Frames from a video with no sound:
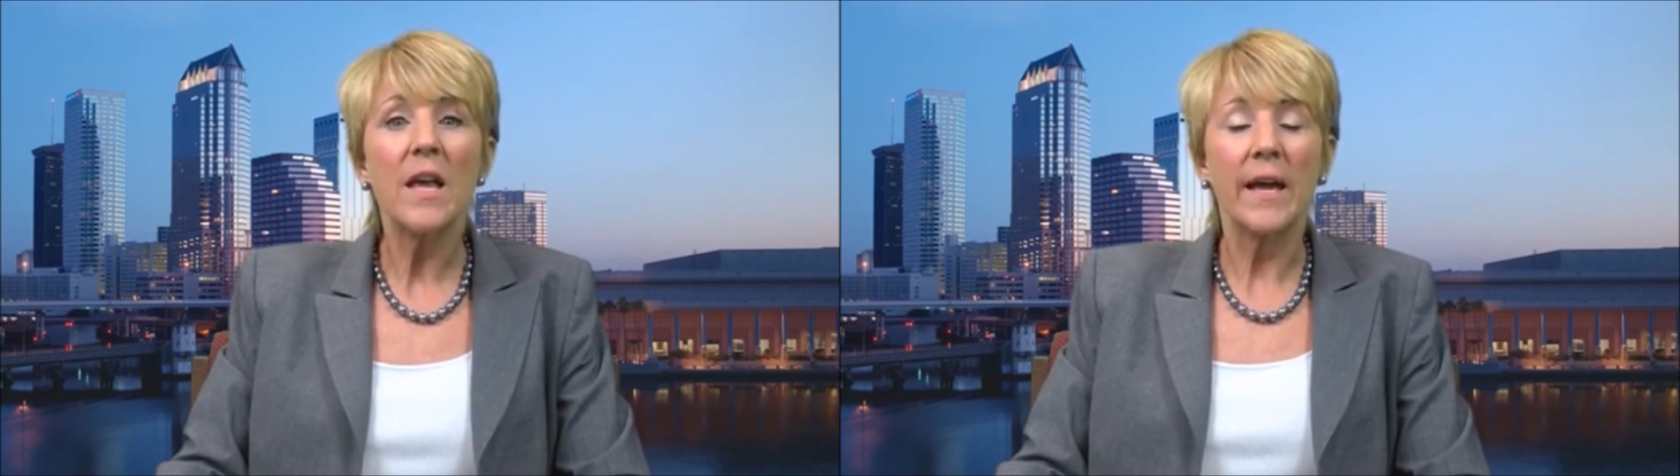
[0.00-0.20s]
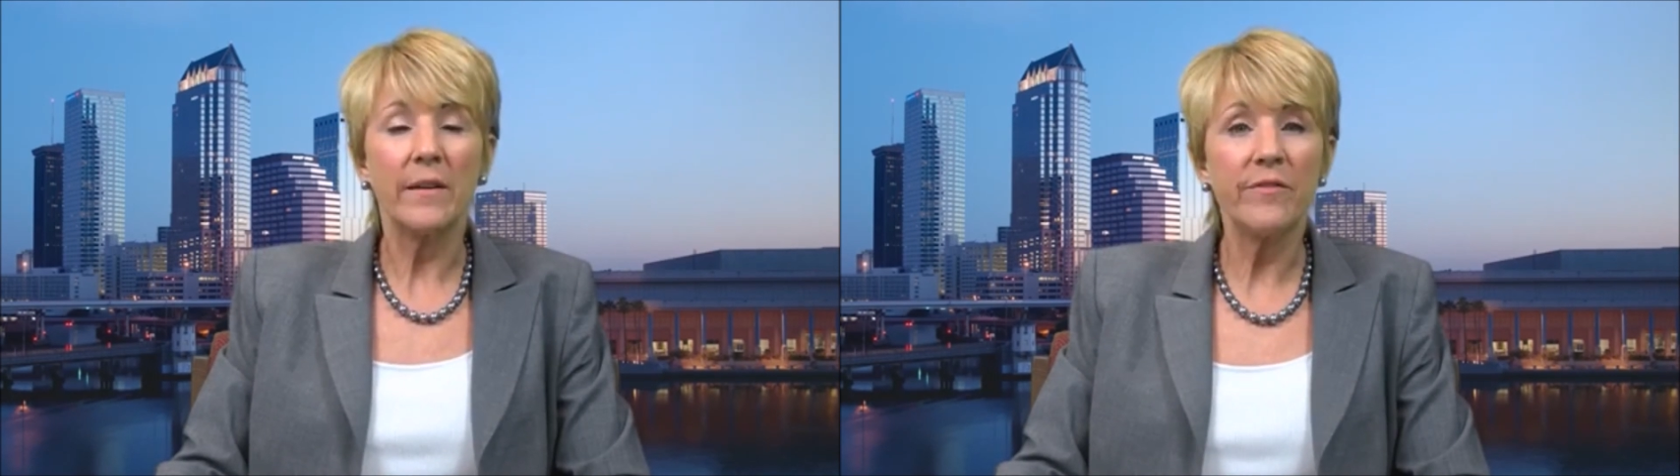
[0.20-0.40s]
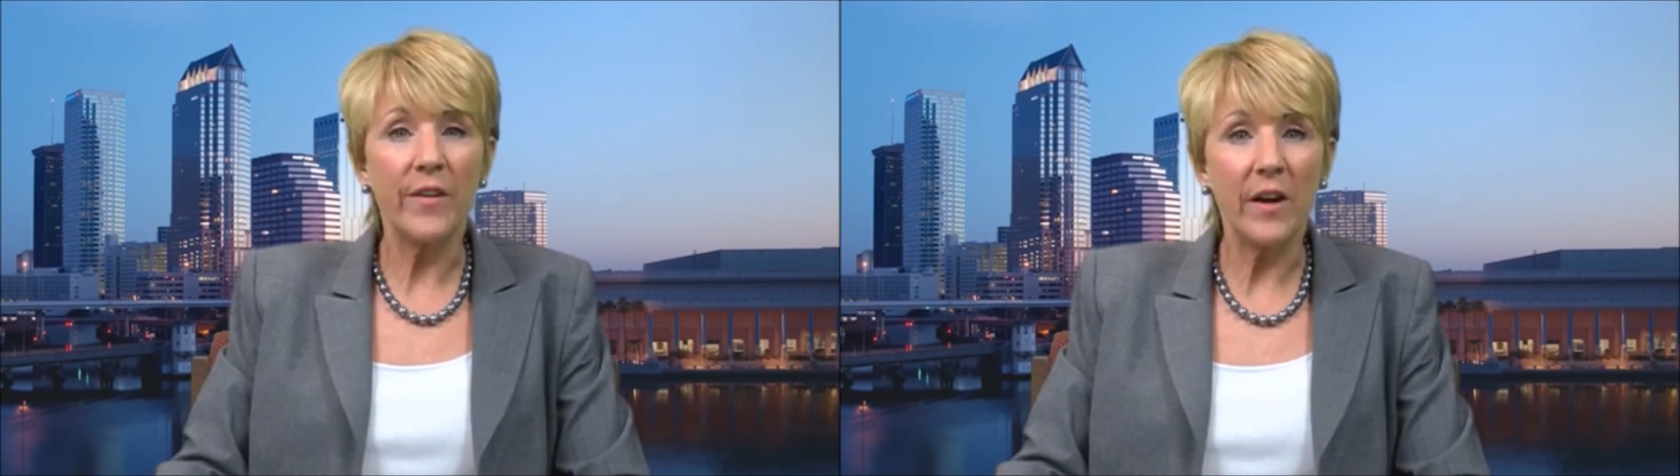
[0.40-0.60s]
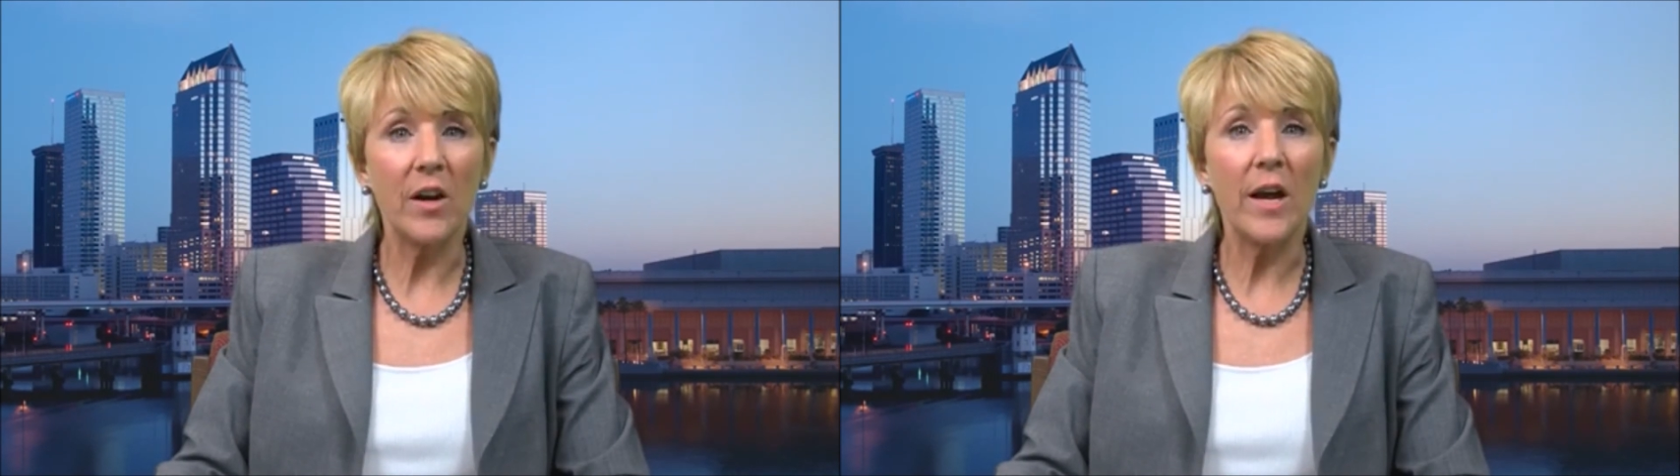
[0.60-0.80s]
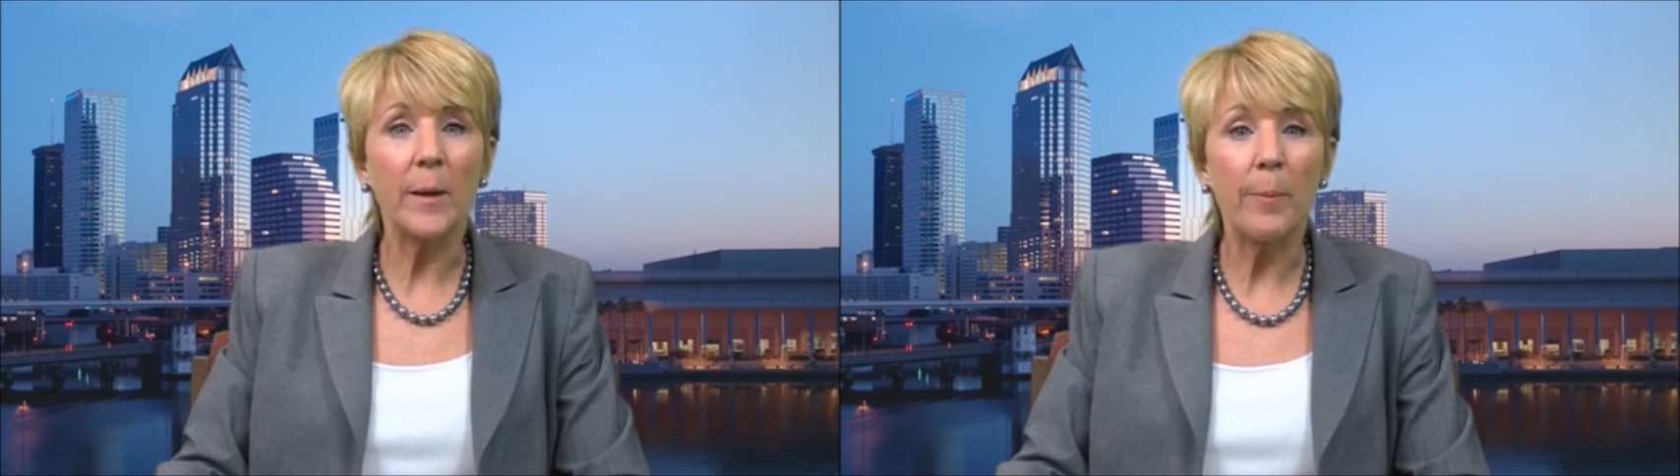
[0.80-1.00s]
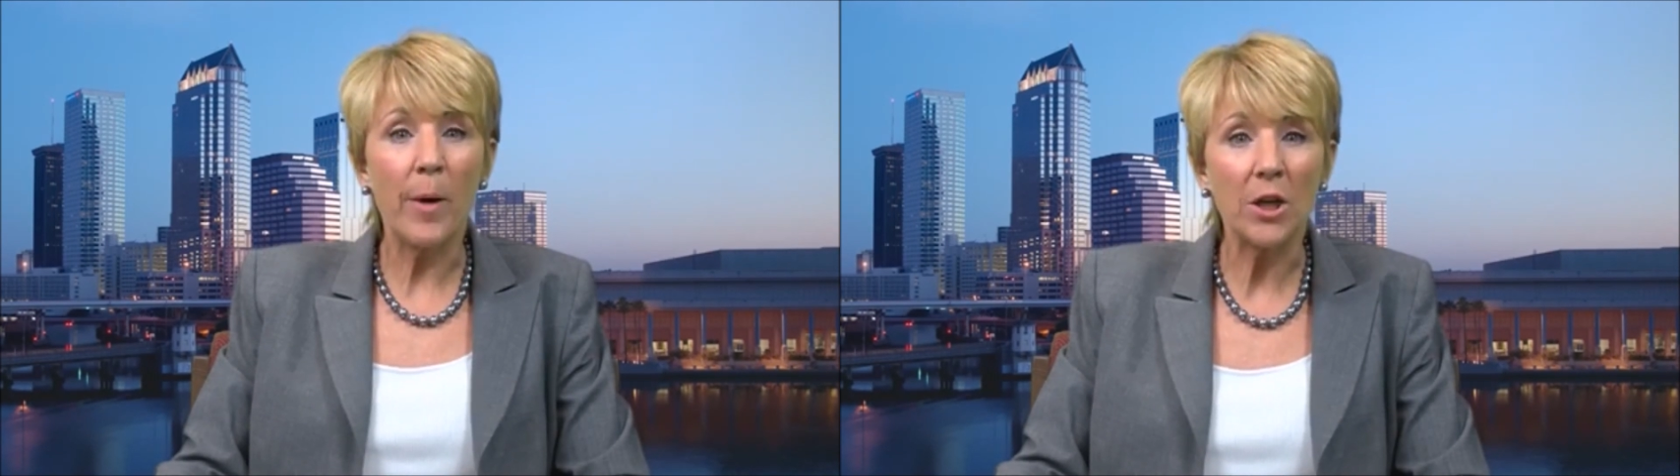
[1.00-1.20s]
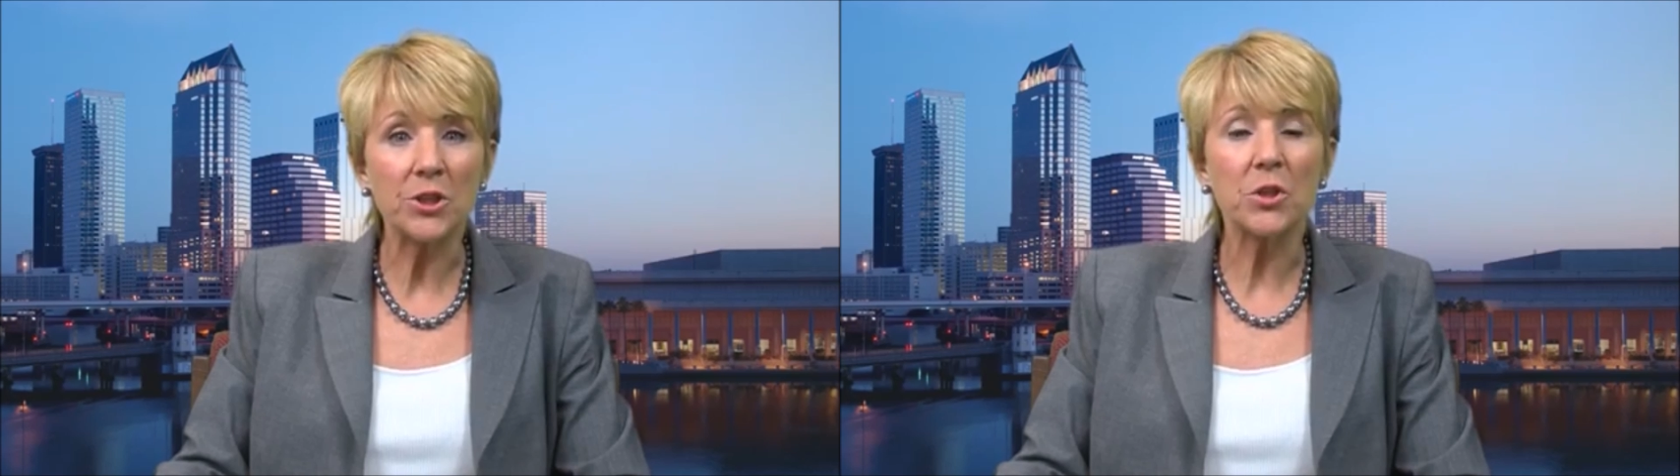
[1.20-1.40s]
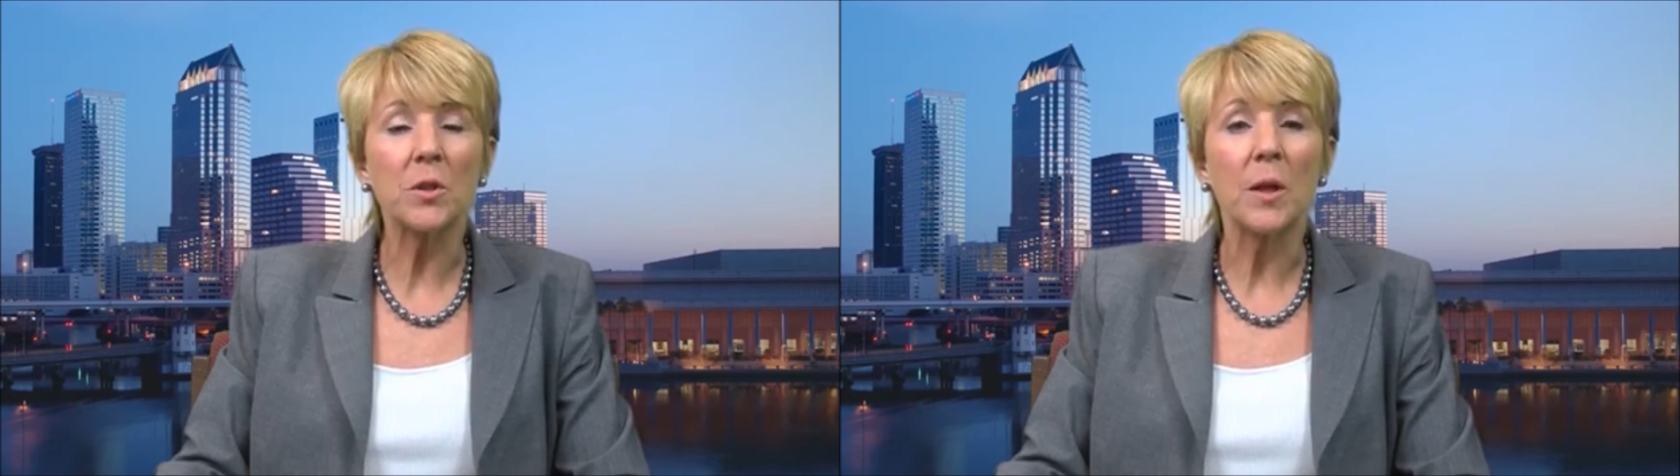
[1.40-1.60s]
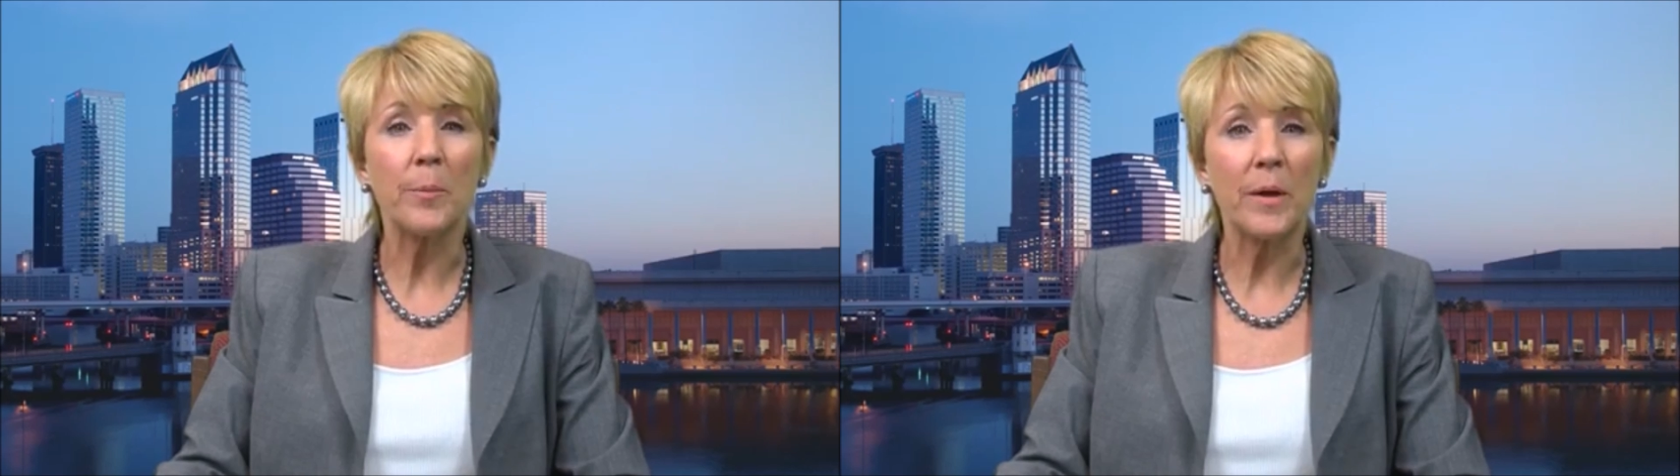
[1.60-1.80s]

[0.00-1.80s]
in a fair and impartial